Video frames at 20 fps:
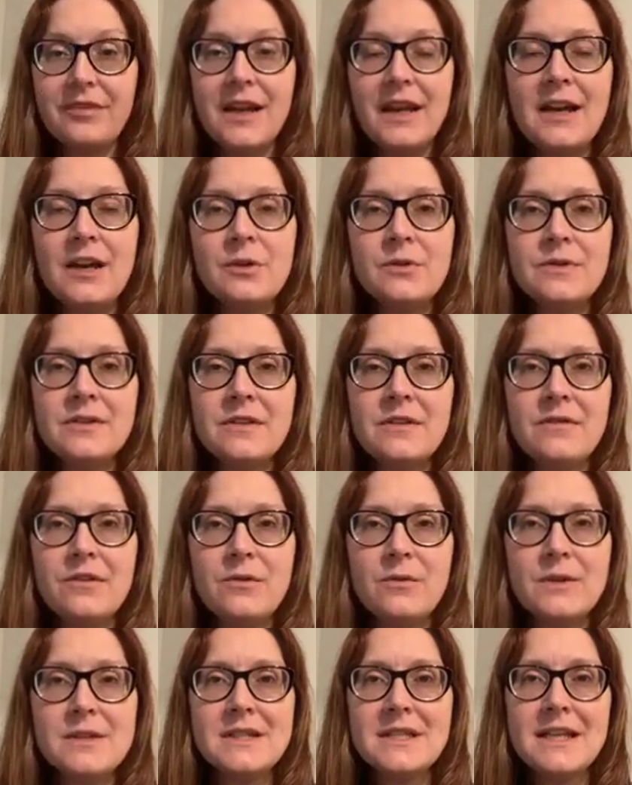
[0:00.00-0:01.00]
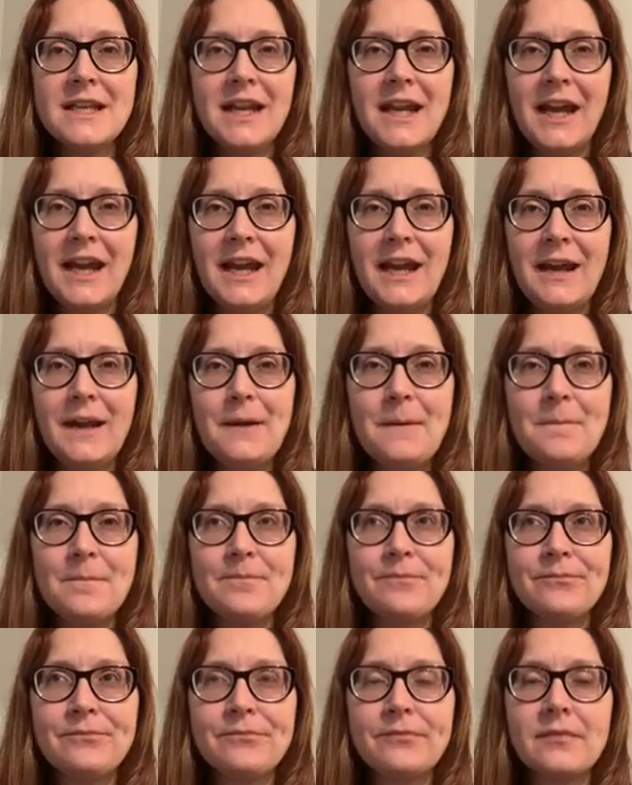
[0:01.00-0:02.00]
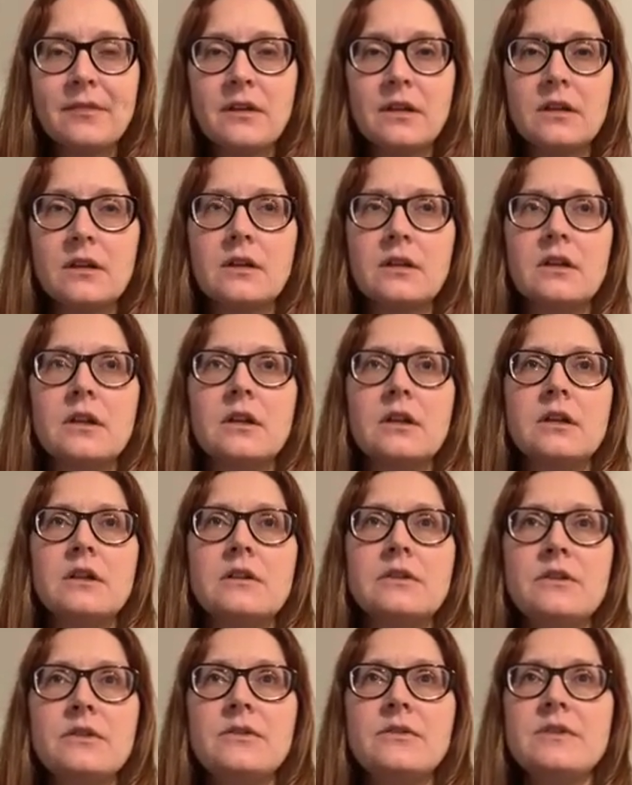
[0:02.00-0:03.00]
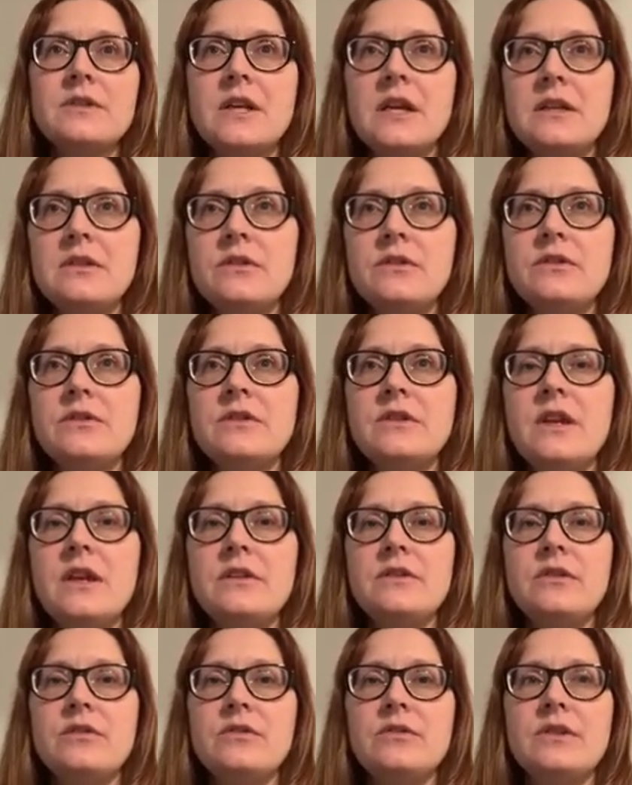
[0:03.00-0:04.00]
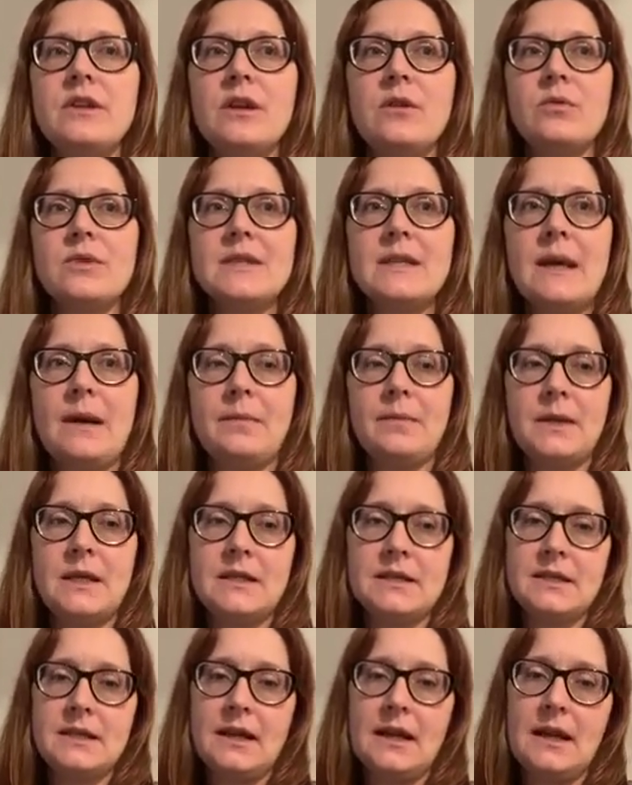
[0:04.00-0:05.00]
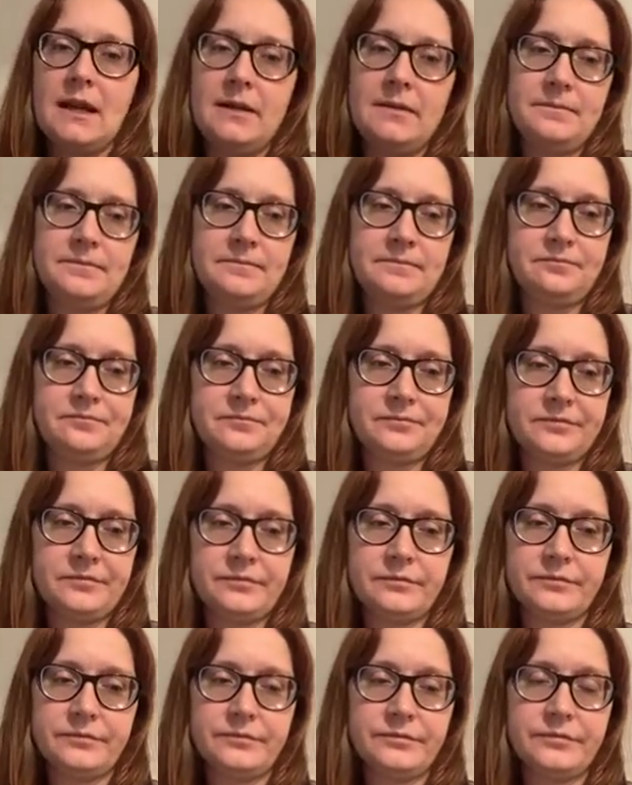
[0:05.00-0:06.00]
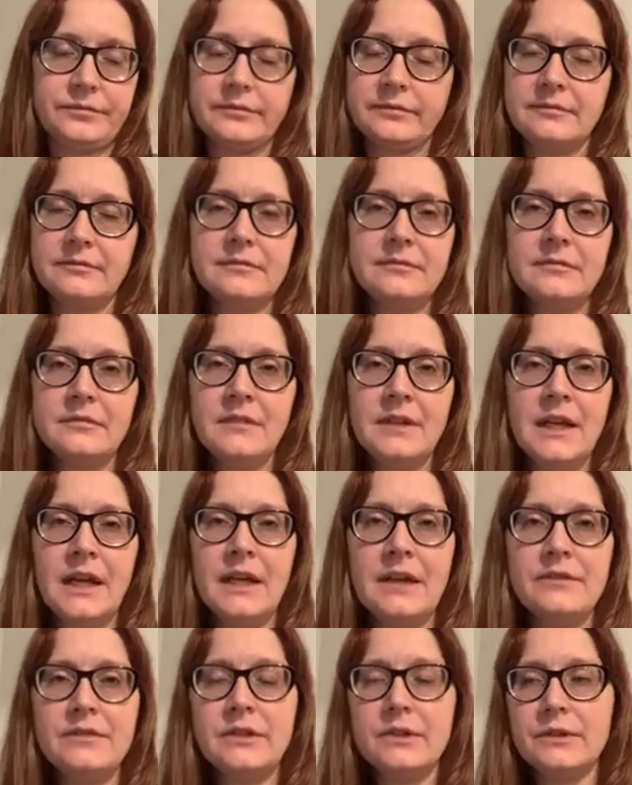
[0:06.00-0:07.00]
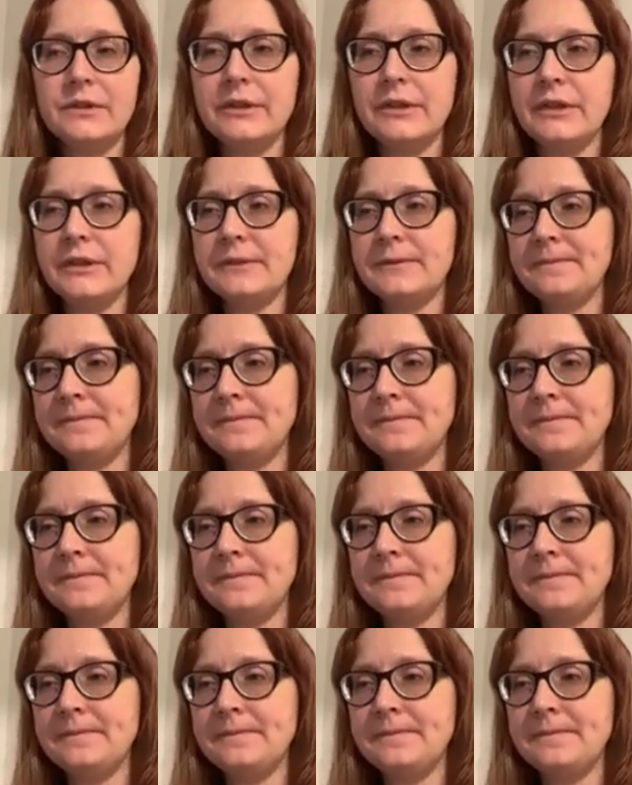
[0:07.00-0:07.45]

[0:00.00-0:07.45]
How is everyone today? Tuesday. What's happening today? I have no clue.